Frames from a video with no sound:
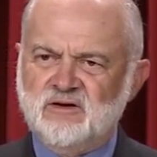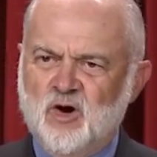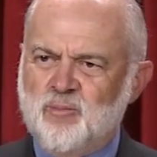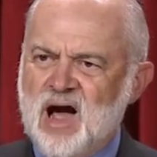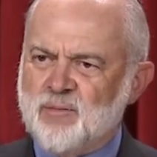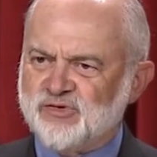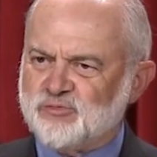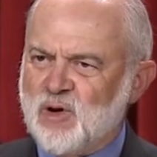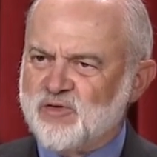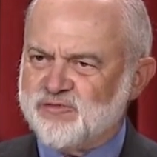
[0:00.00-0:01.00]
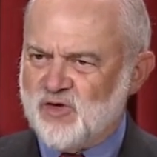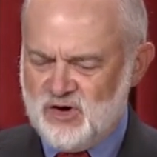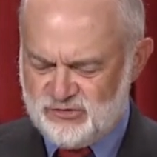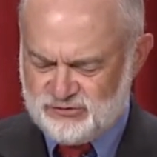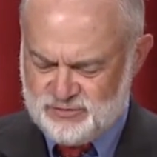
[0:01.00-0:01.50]
Obama spoke
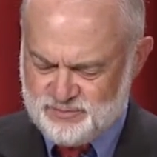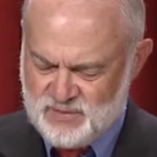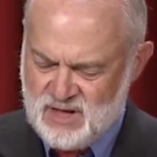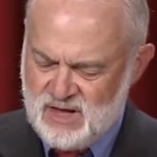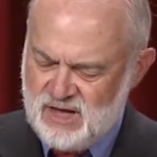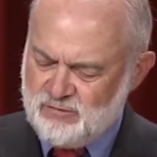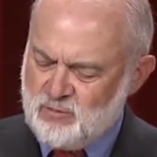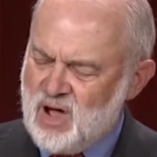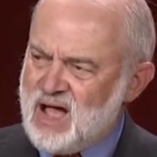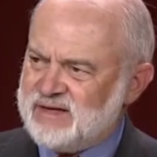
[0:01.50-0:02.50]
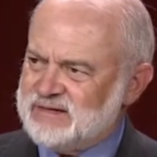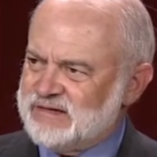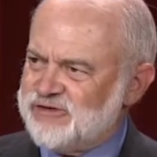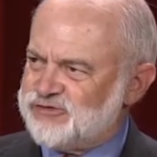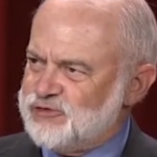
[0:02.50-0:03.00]
first. He reminded
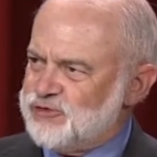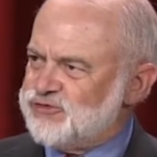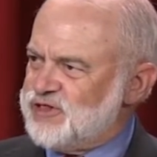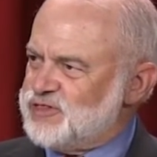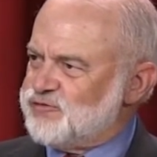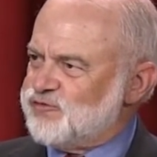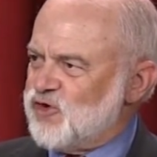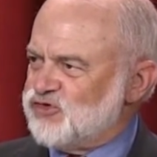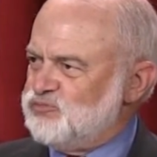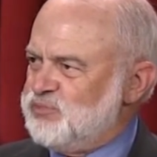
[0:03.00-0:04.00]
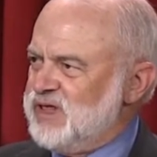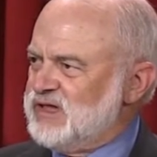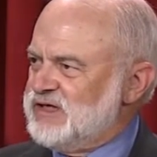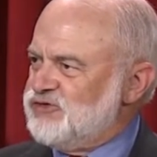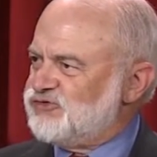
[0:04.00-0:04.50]
listeners that the first
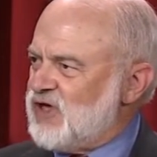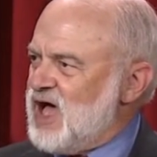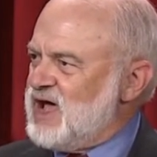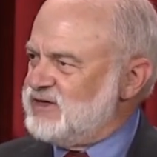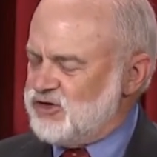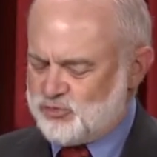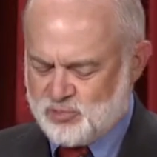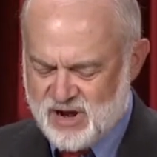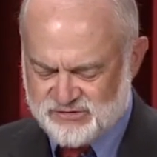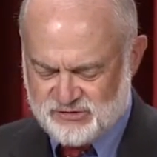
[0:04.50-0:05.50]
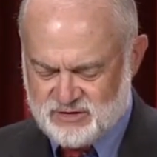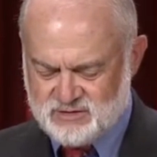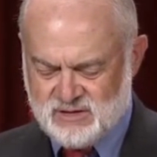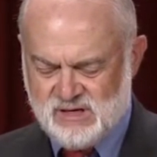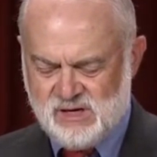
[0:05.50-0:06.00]
bill he signed as president
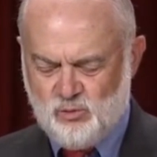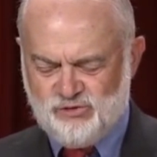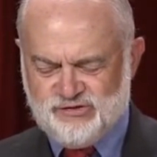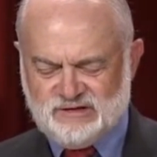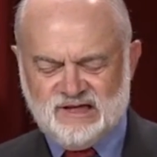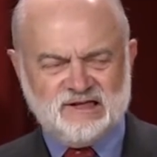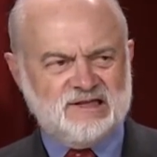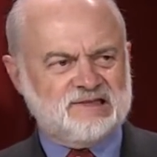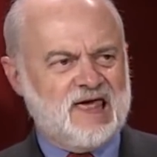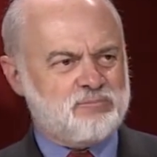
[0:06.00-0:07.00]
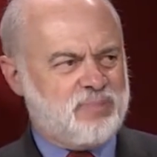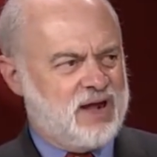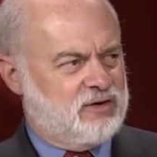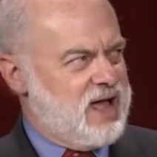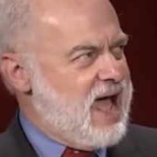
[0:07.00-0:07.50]
was the Lilly
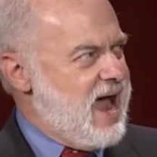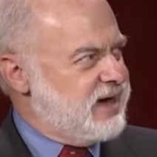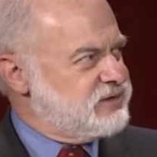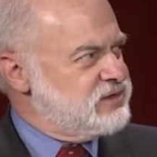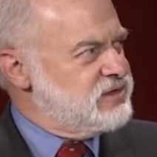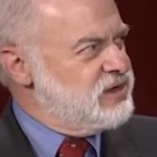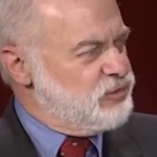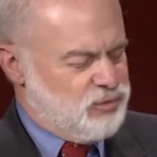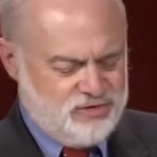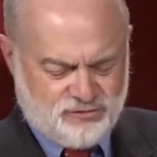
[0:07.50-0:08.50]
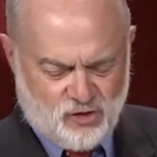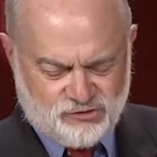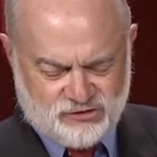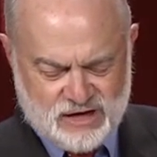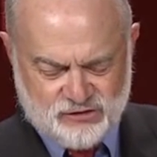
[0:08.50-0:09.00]
Ledbetter Act,
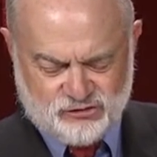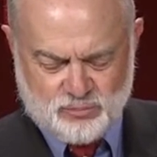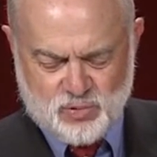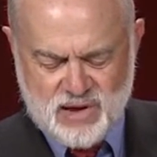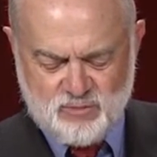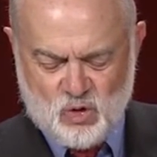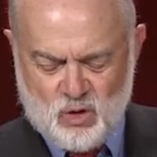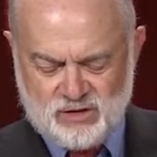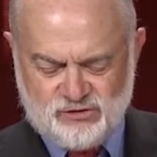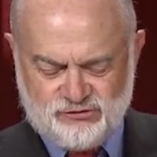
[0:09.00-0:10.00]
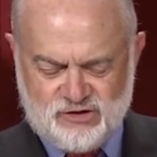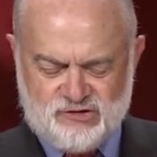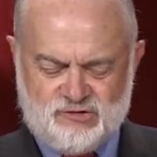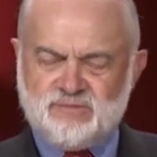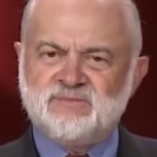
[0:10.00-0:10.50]
reversing a Supreme Court
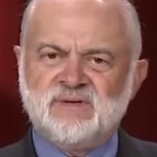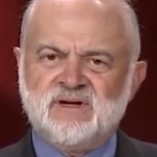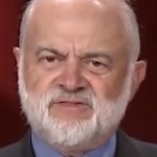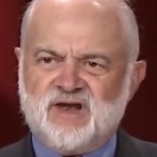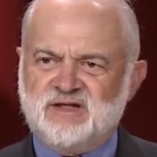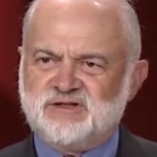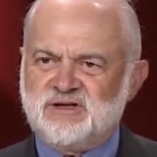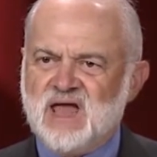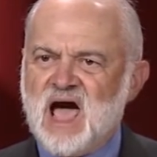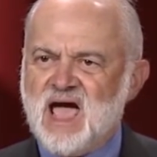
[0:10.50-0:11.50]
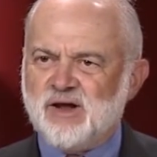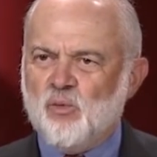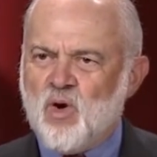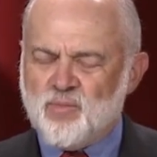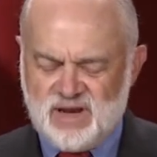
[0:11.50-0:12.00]
decision that had denied a
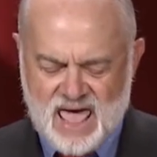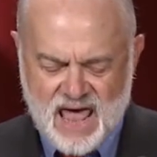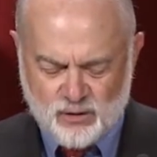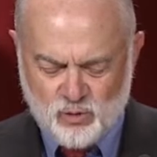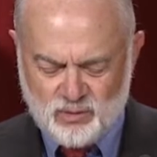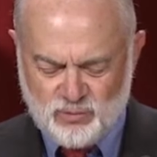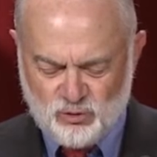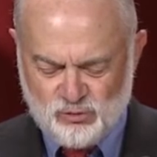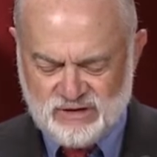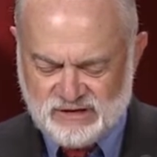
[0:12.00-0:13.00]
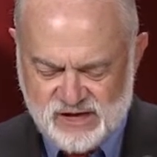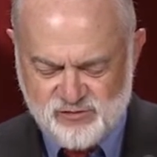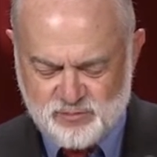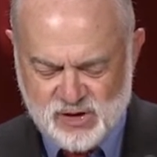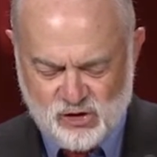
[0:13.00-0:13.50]
woman equitable
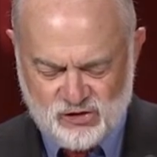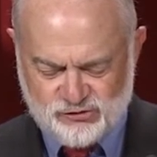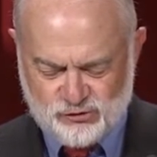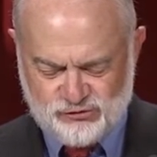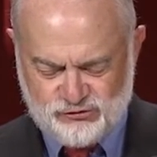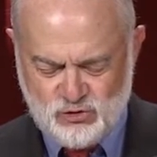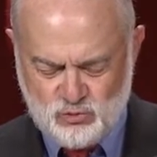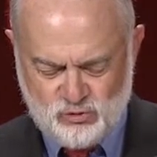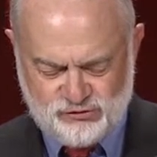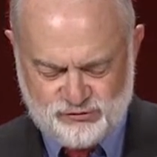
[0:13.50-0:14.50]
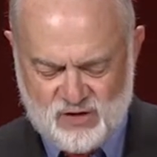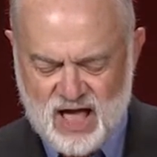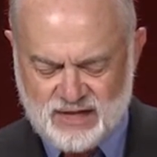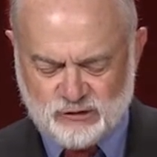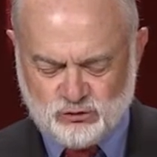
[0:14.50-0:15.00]
relief because her suit was
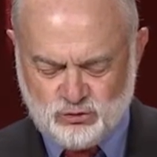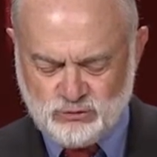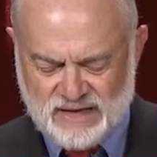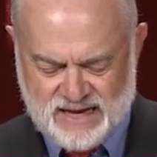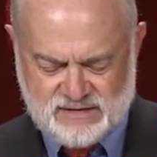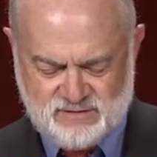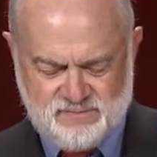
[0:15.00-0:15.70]
filed too late.